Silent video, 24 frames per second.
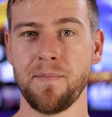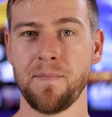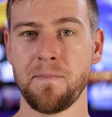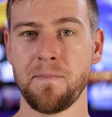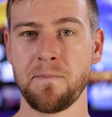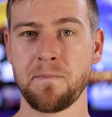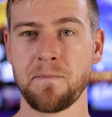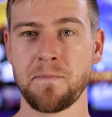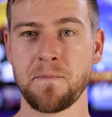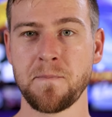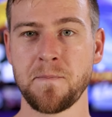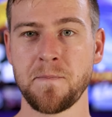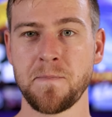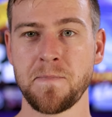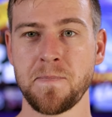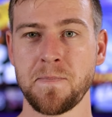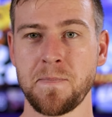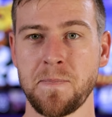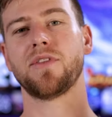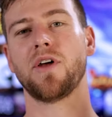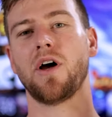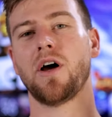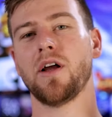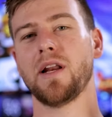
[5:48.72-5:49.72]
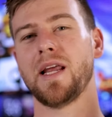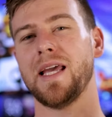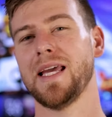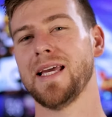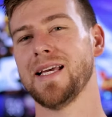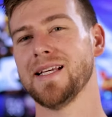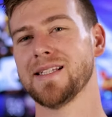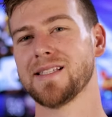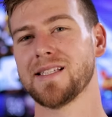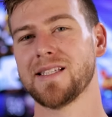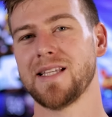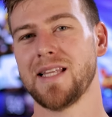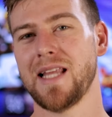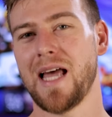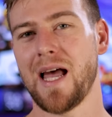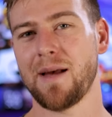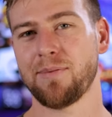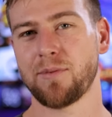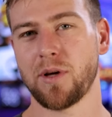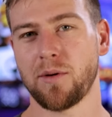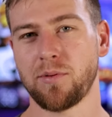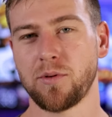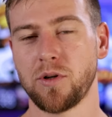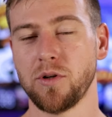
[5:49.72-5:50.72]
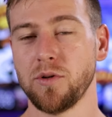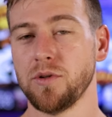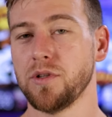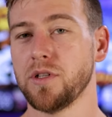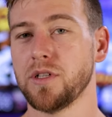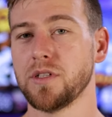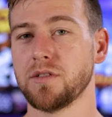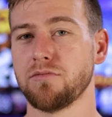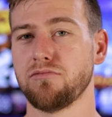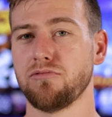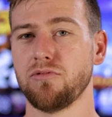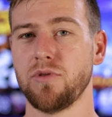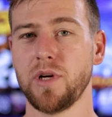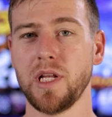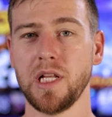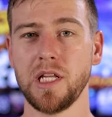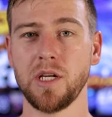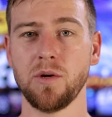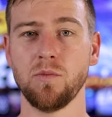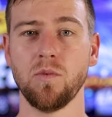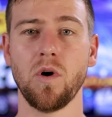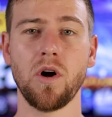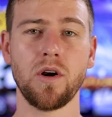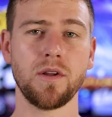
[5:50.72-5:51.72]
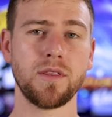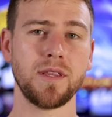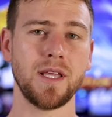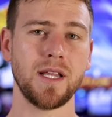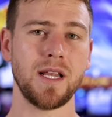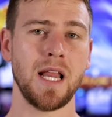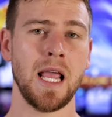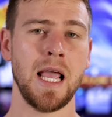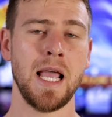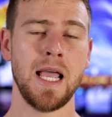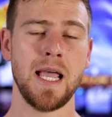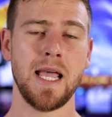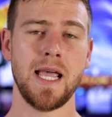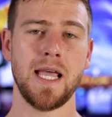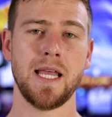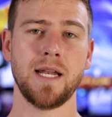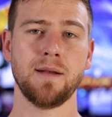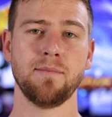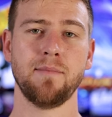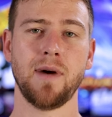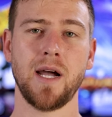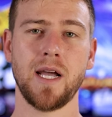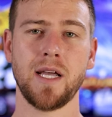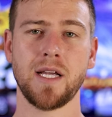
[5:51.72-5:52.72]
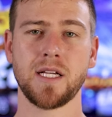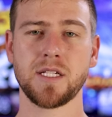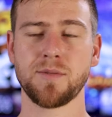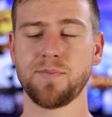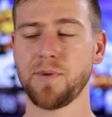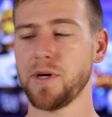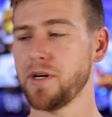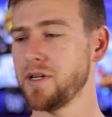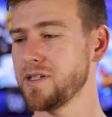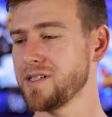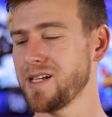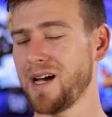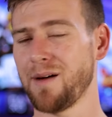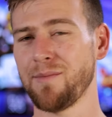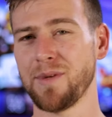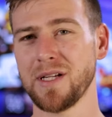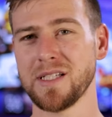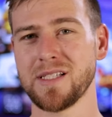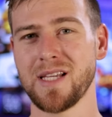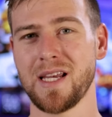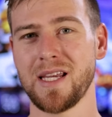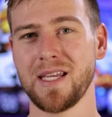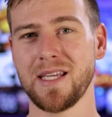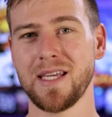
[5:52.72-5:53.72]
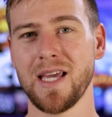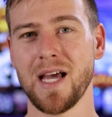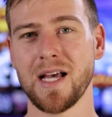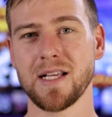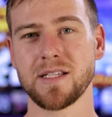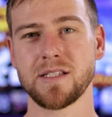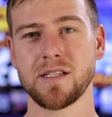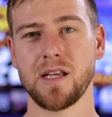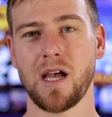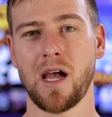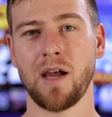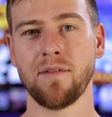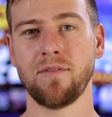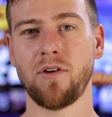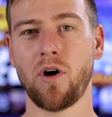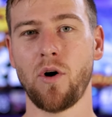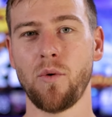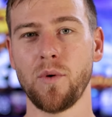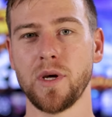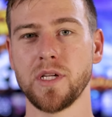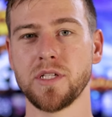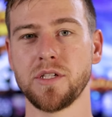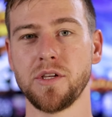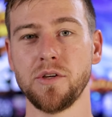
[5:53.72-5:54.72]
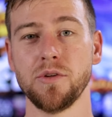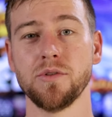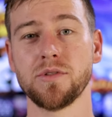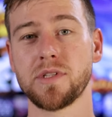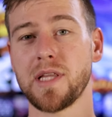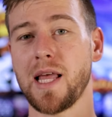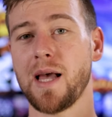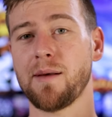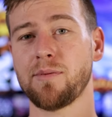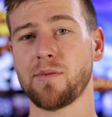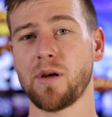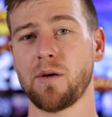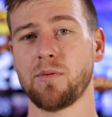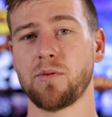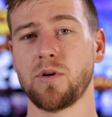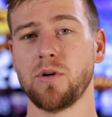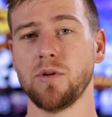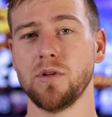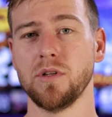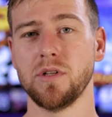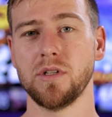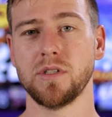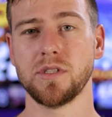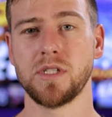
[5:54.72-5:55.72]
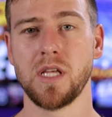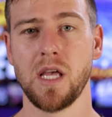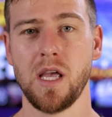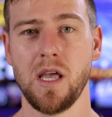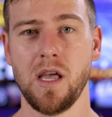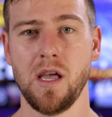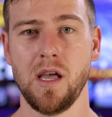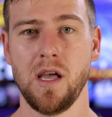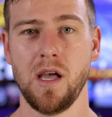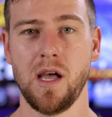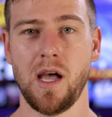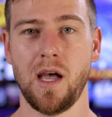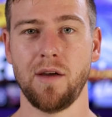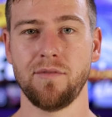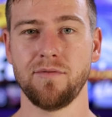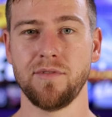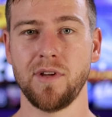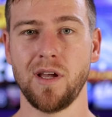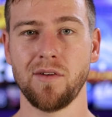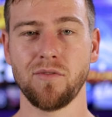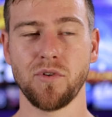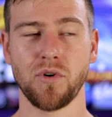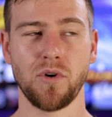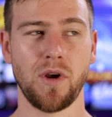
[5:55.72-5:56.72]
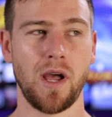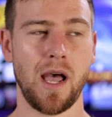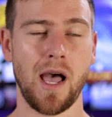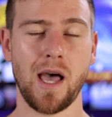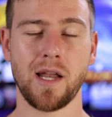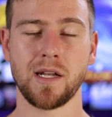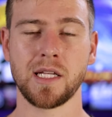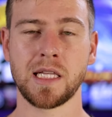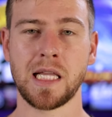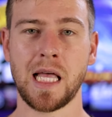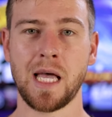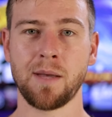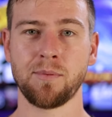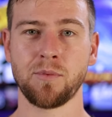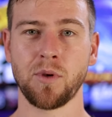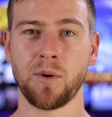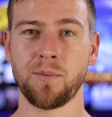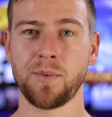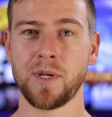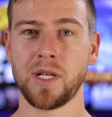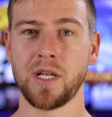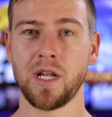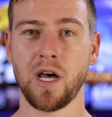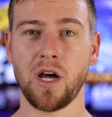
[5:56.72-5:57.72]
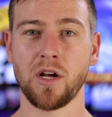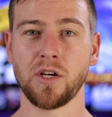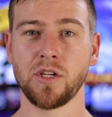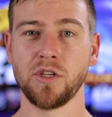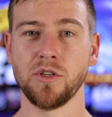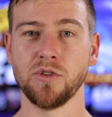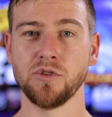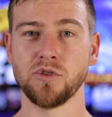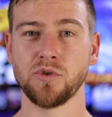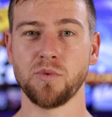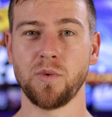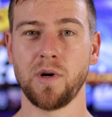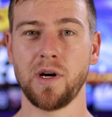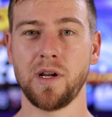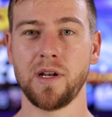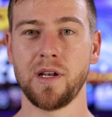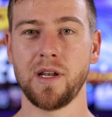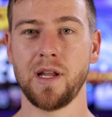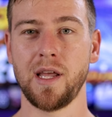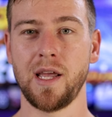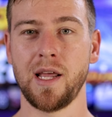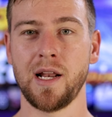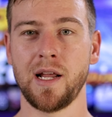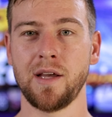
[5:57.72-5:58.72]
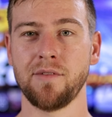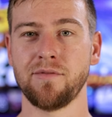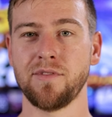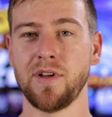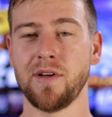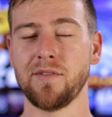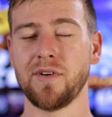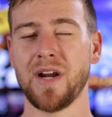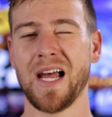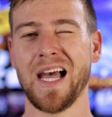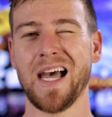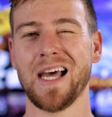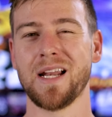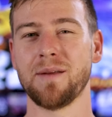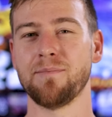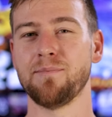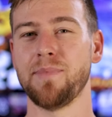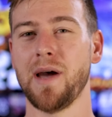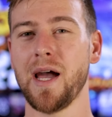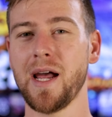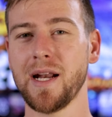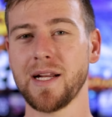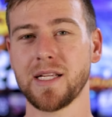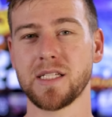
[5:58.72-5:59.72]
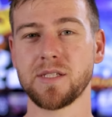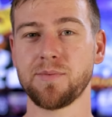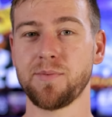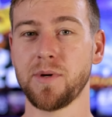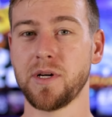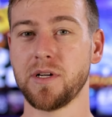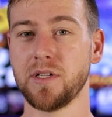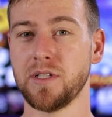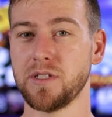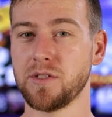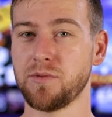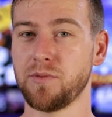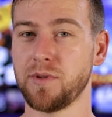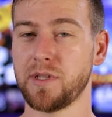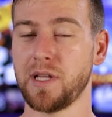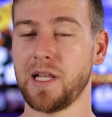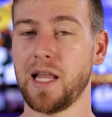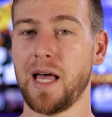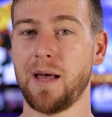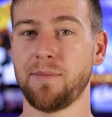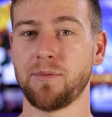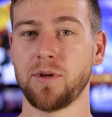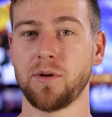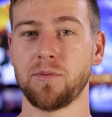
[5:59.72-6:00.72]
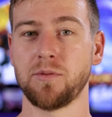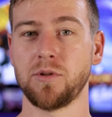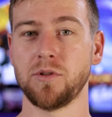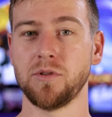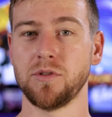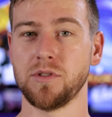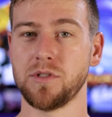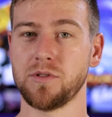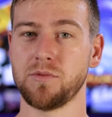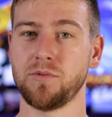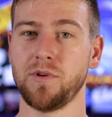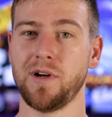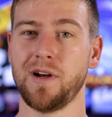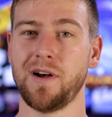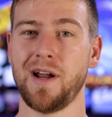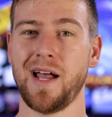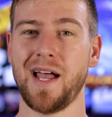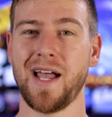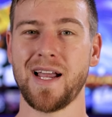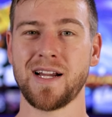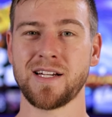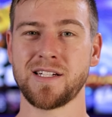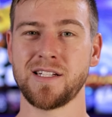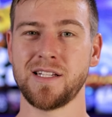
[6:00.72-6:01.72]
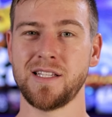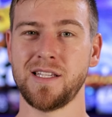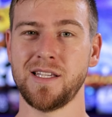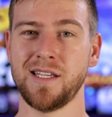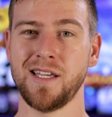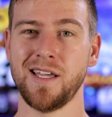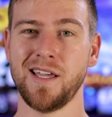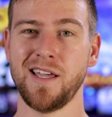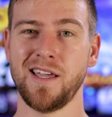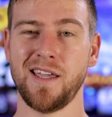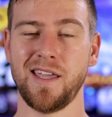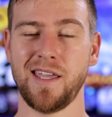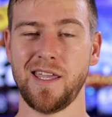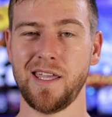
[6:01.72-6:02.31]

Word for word: So as a final thought, is laptop coolers really worth it? And in my experience, I'm gonna say yes, I've always used laptop coolers, I've never had a laptop and not used one, and I've never had a bad experience with a laptop cooler where I actually